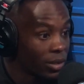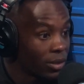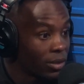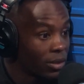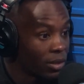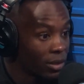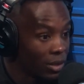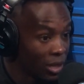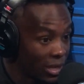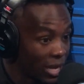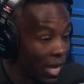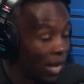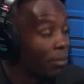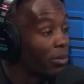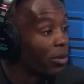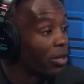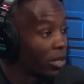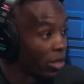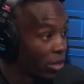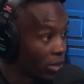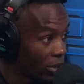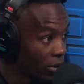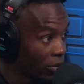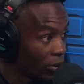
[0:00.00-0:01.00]
the
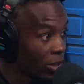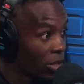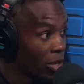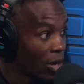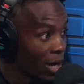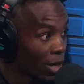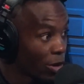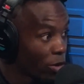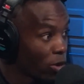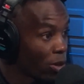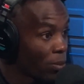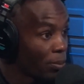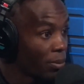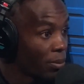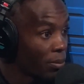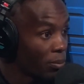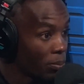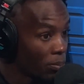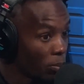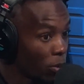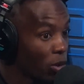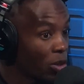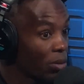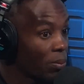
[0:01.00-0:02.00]
neighborhood, you know, I grew up in
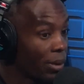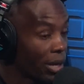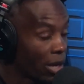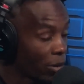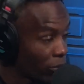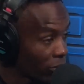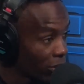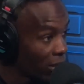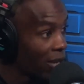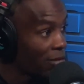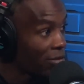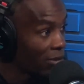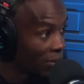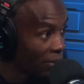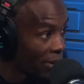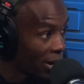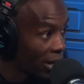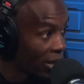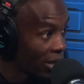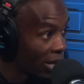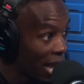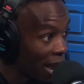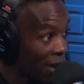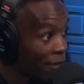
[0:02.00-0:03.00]
Bull Bay, 11
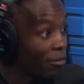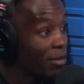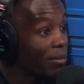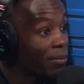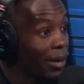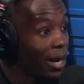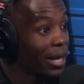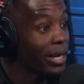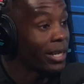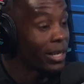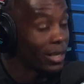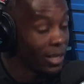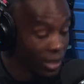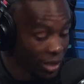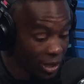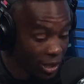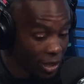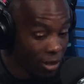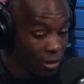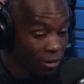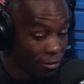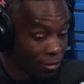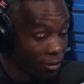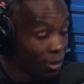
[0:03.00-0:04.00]
Mile. Everybody
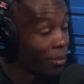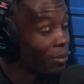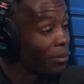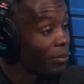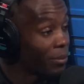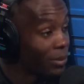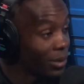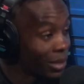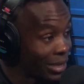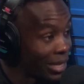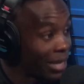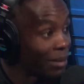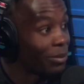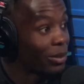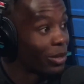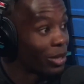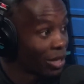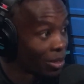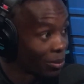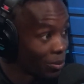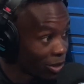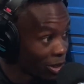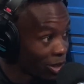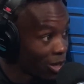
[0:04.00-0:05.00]
from the
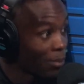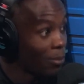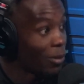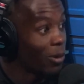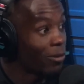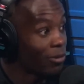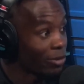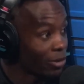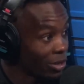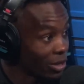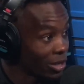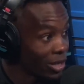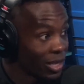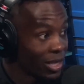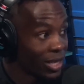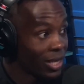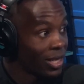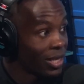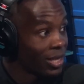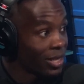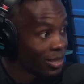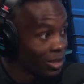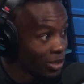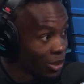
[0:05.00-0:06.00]
neighborhood would come over
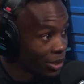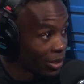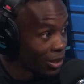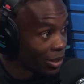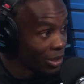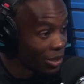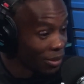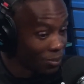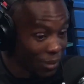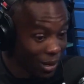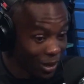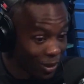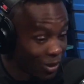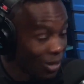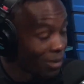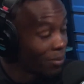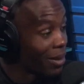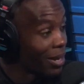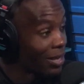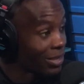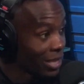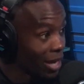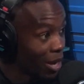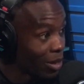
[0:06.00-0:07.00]
to my
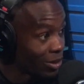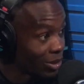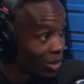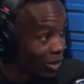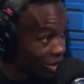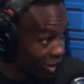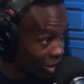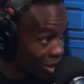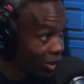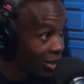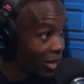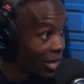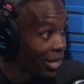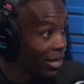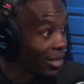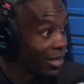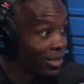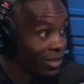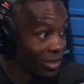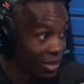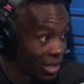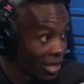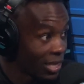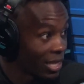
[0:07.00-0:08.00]
grandma's house on Sunday
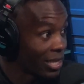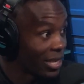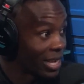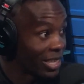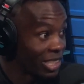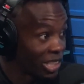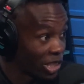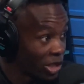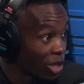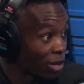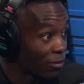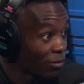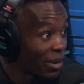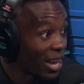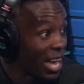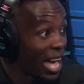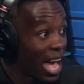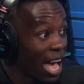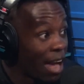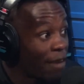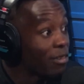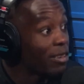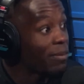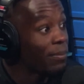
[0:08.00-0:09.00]
to eat, and she cooked for
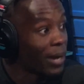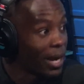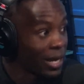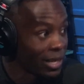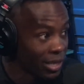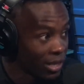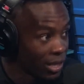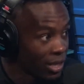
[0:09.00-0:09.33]
everybody.